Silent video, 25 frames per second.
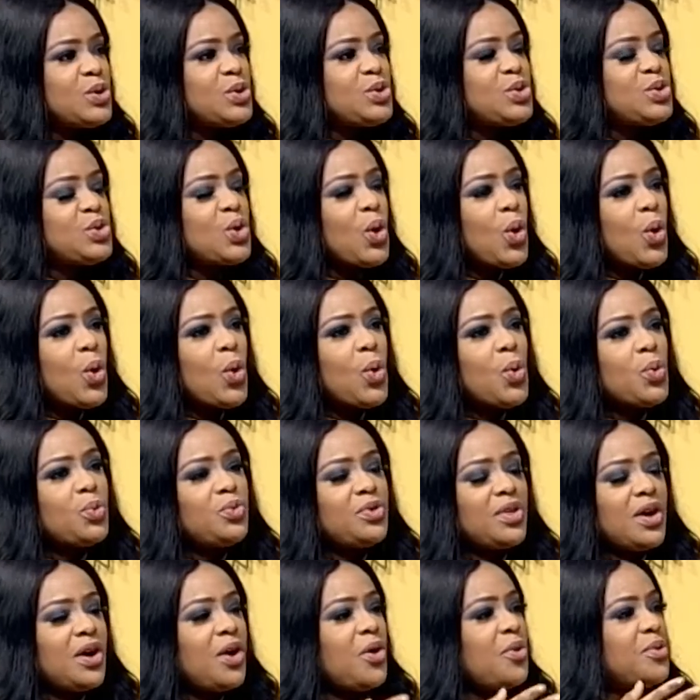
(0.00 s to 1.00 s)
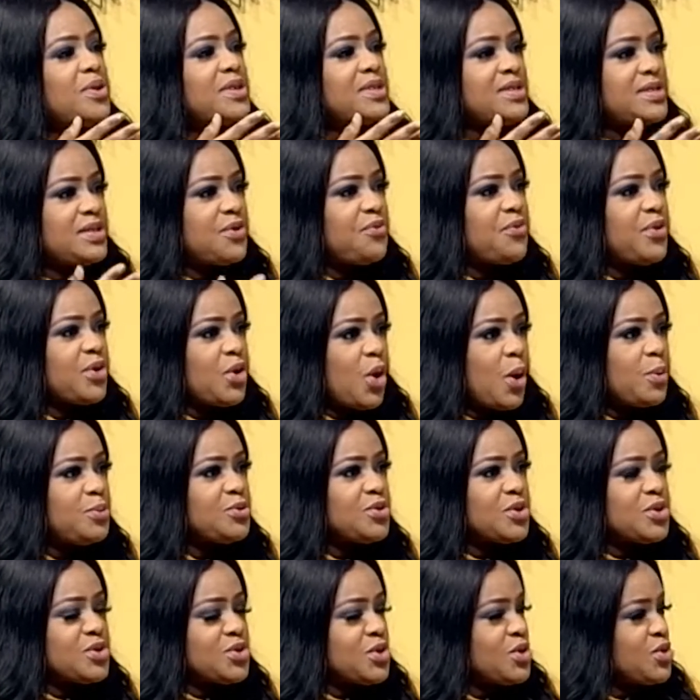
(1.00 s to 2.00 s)
So there are always different
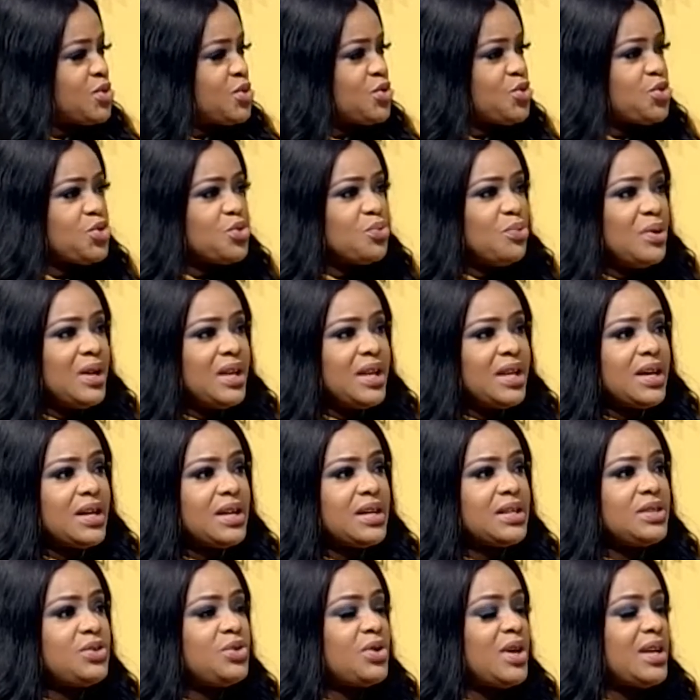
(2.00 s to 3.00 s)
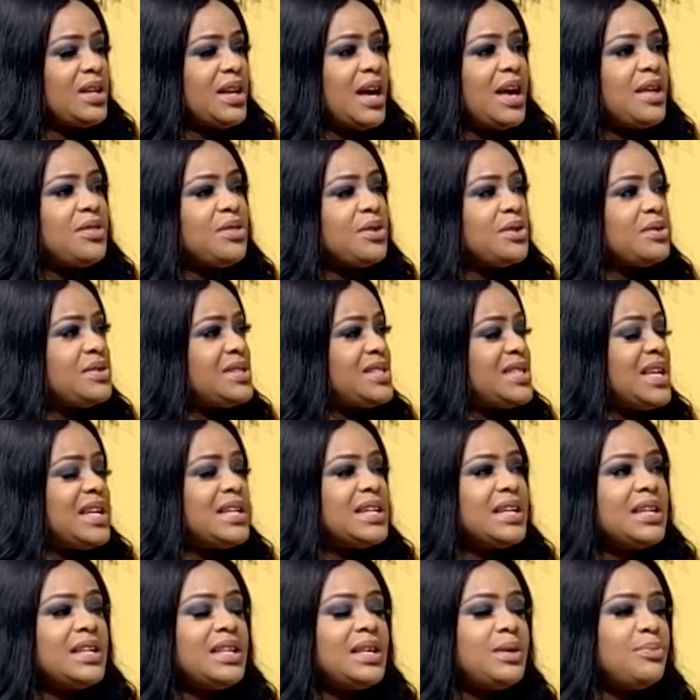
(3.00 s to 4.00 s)
options on social media. You can either
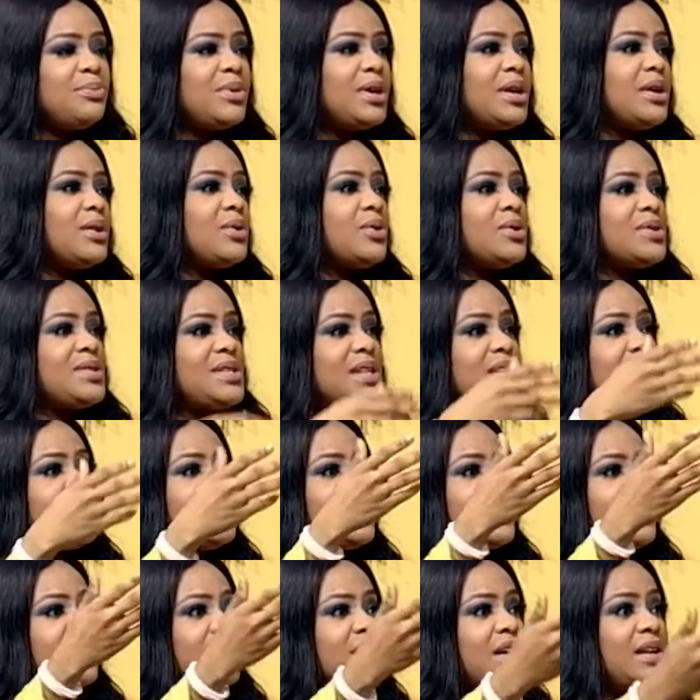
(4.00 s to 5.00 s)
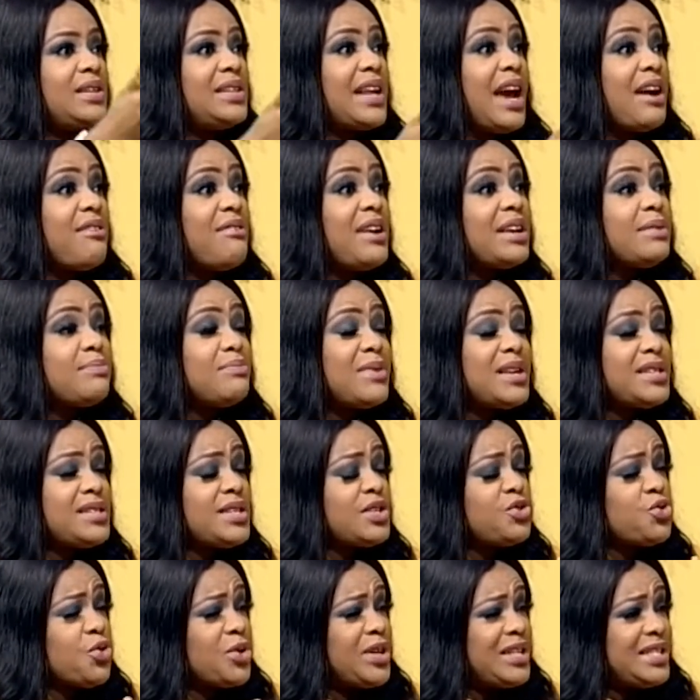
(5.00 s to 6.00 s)
send an email or send a direct
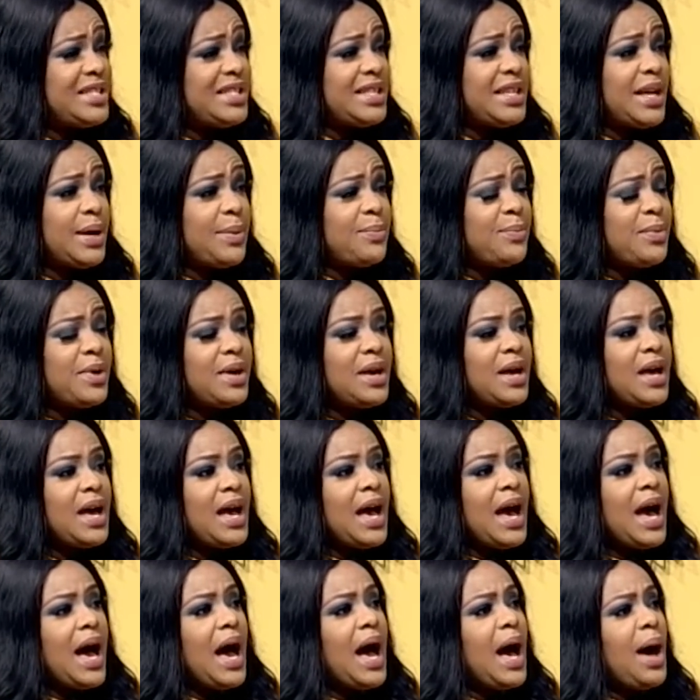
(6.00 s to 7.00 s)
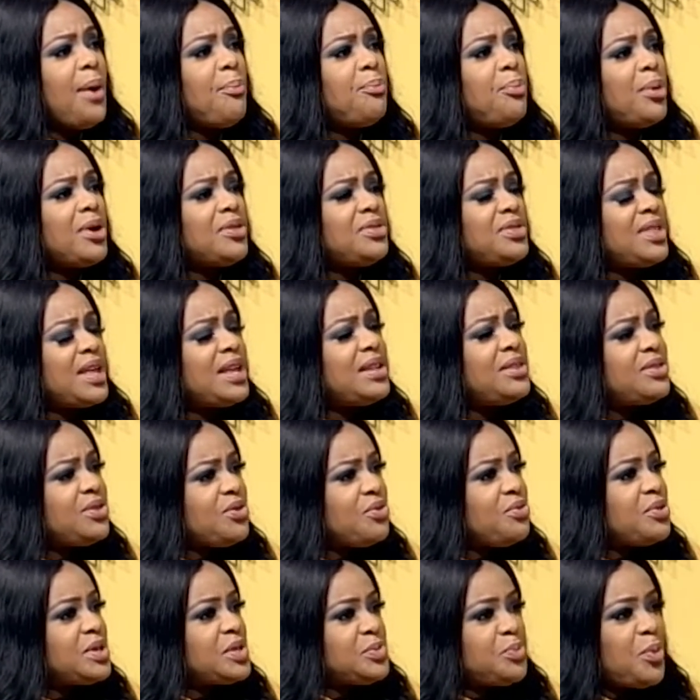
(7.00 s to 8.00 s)
message or a DM, but then
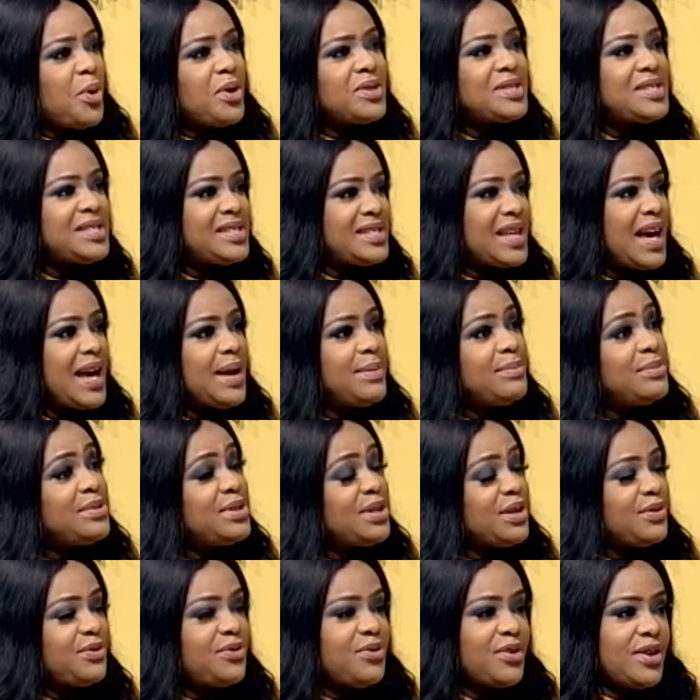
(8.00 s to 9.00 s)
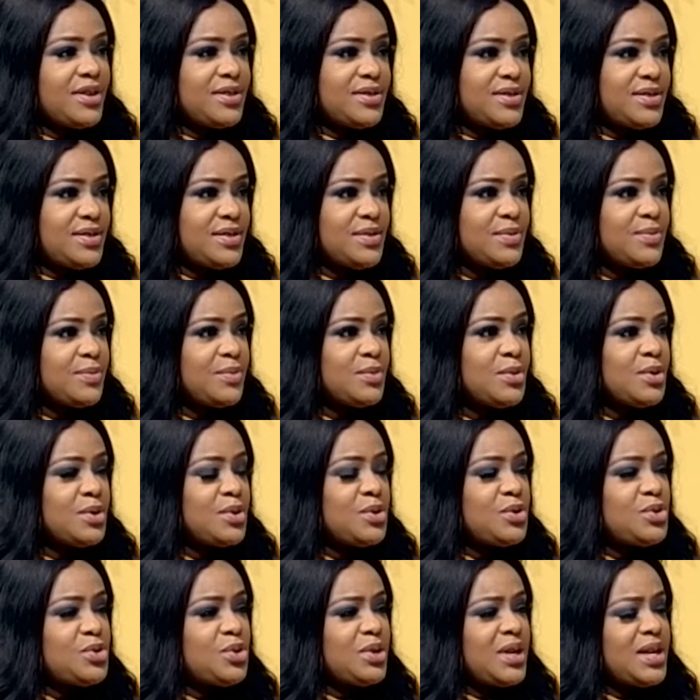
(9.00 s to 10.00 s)
the response time differs.
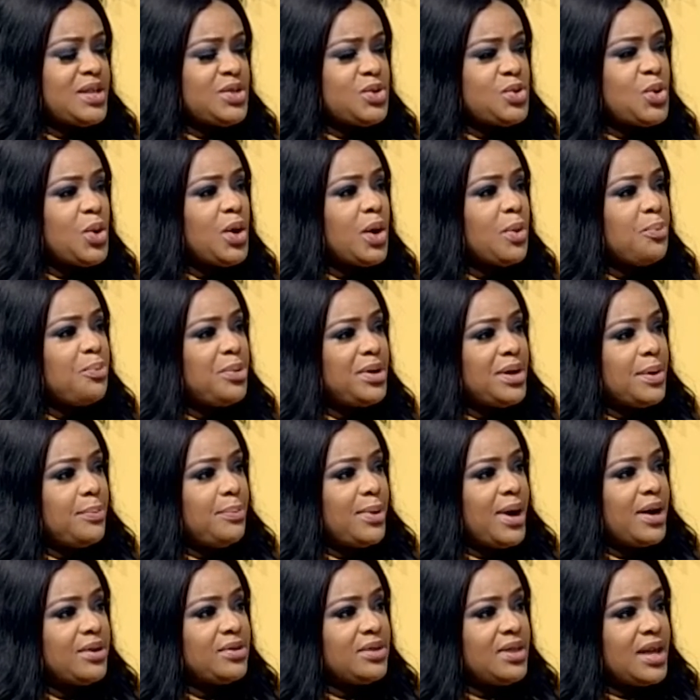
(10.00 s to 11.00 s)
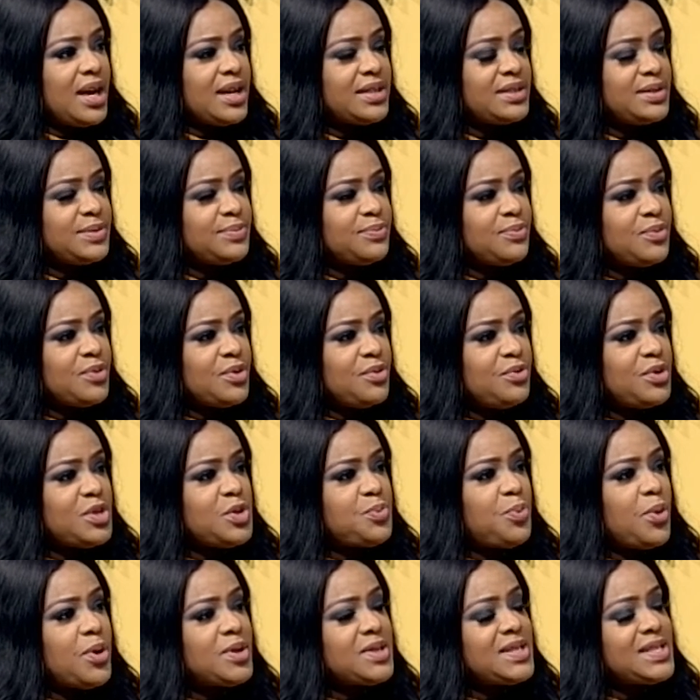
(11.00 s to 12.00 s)
So let's talk a bit about that.
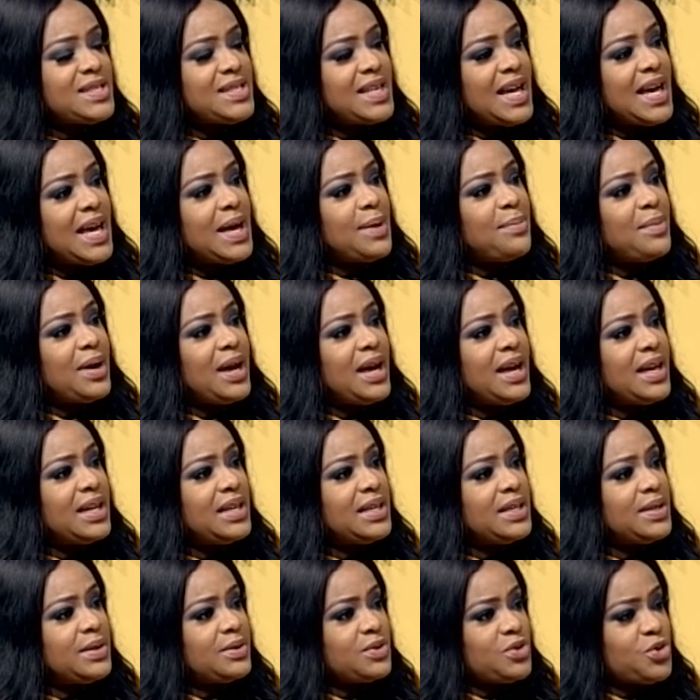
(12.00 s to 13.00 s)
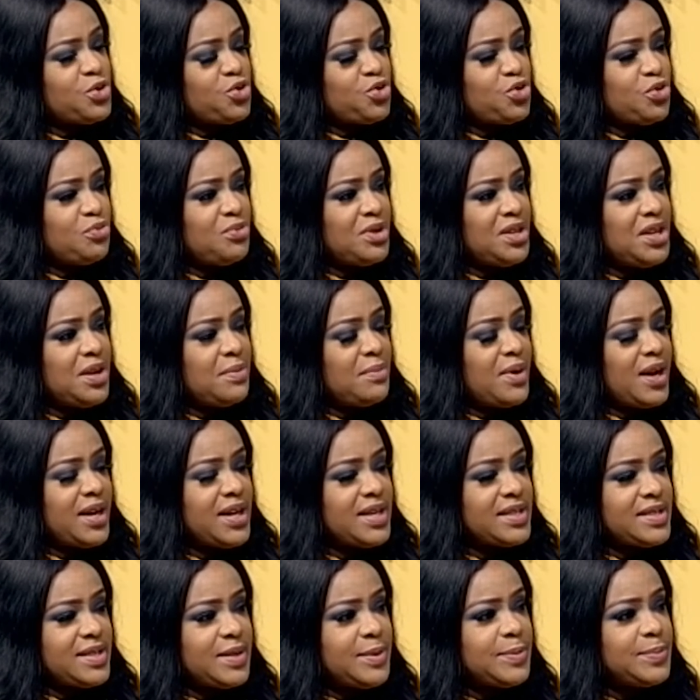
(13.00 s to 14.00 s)
Response time and social media
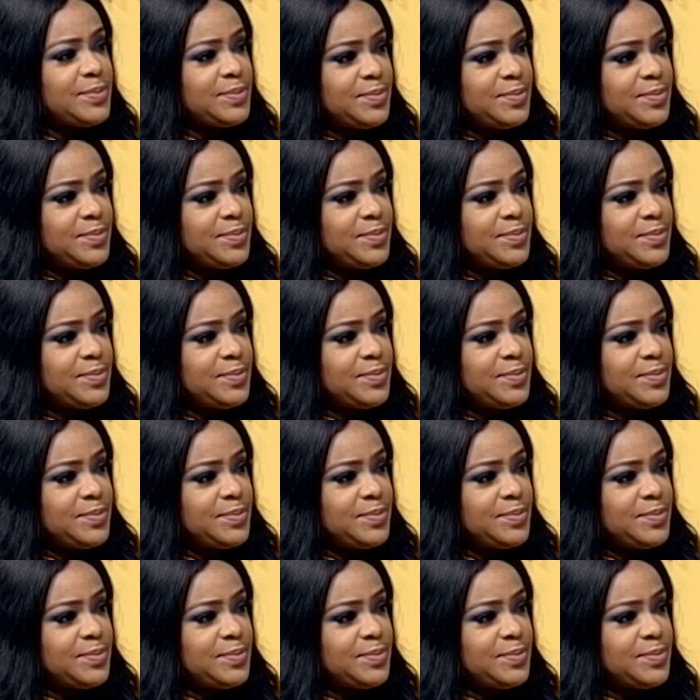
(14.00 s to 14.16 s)
marketing.